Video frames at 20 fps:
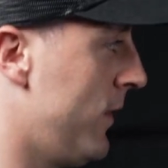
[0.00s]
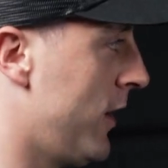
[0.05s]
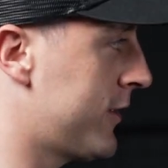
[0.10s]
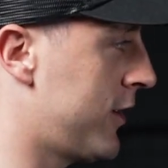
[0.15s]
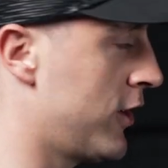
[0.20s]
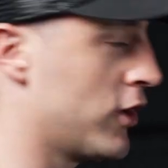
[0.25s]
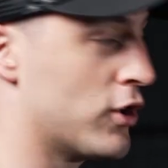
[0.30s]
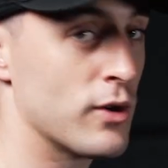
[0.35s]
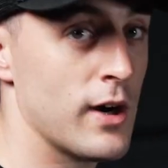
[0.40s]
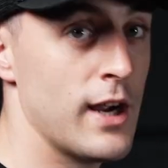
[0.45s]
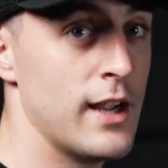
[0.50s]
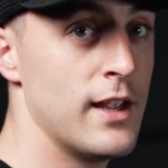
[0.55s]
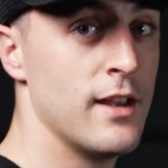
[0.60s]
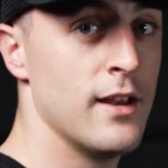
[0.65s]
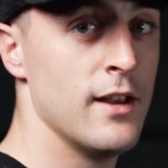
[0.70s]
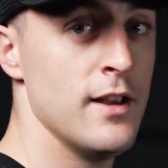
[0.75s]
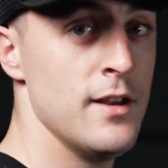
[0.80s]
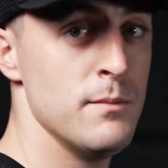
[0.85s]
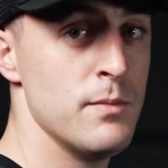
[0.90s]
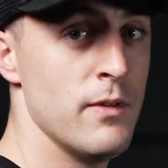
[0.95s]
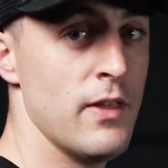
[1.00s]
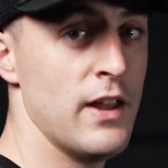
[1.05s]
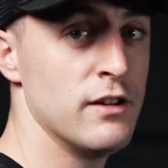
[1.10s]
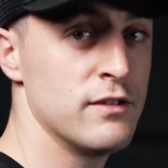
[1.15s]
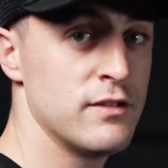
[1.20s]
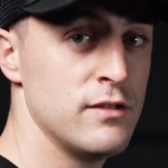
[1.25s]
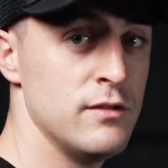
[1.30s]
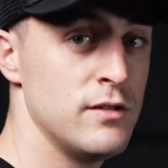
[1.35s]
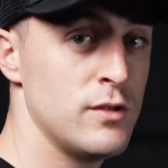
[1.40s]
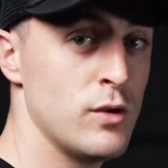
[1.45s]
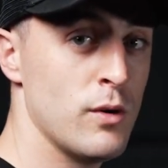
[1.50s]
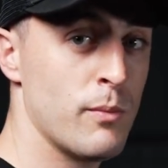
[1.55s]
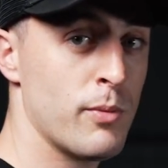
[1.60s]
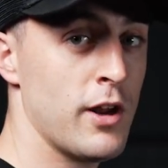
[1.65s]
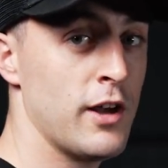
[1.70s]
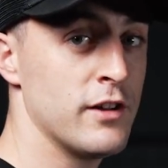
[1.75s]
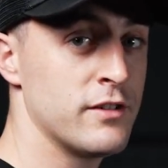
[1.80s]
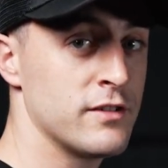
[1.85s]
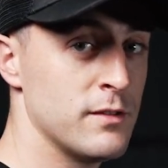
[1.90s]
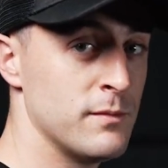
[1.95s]
like a grey, but then as soon as you
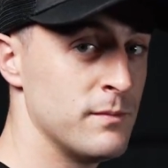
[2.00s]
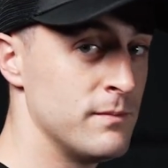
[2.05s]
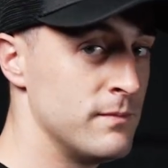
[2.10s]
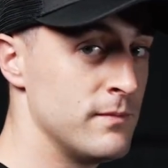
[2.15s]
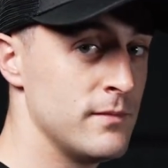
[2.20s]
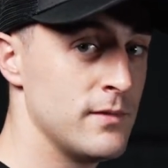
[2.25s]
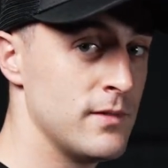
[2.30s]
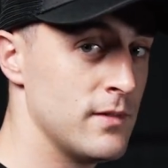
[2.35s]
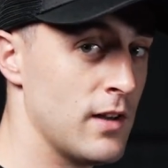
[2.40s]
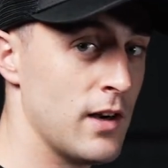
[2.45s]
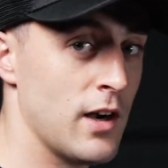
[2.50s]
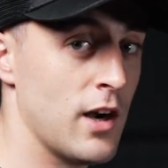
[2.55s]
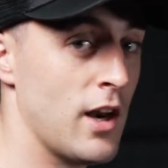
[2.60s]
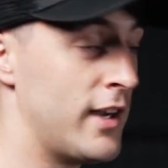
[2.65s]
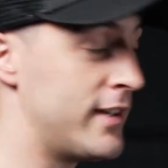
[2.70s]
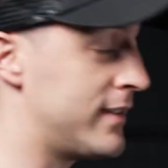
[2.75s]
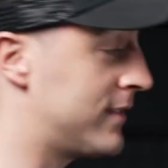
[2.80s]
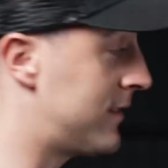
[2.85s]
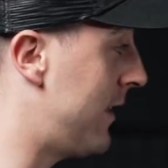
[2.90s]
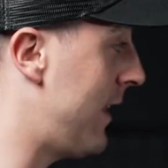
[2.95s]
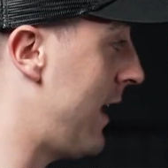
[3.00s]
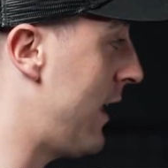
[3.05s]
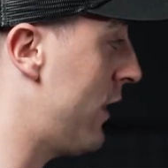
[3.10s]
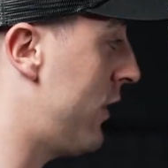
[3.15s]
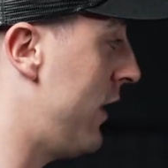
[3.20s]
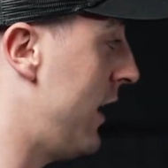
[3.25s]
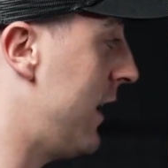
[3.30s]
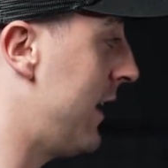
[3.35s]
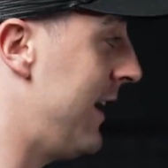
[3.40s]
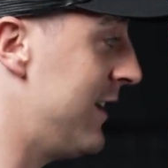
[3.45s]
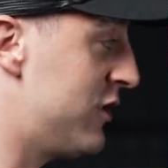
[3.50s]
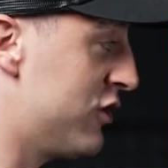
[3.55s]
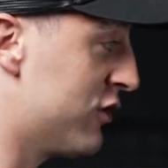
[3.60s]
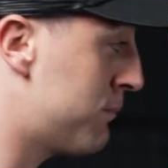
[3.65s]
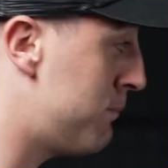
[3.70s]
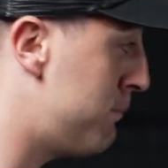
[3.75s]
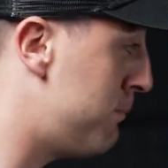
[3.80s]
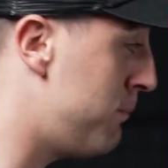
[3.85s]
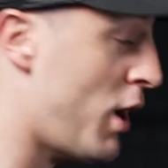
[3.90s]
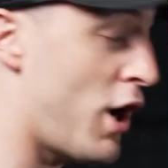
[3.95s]
apply some light to that thing, it
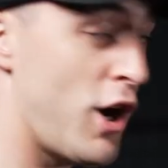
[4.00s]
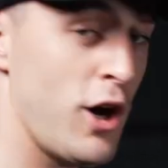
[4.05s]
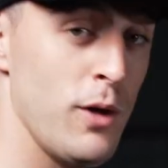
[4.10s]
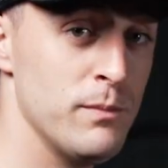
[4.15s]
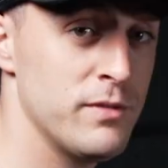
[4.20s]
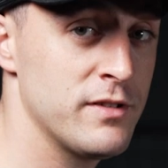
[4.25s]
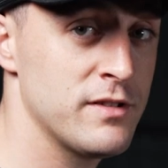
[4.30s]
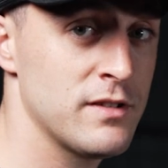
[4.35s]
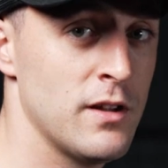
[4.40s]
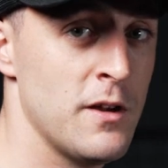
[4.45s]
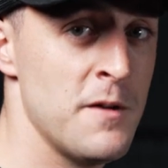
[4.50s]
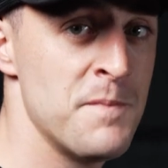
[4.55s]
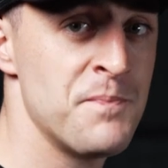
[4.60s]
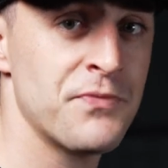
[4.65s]
just pops.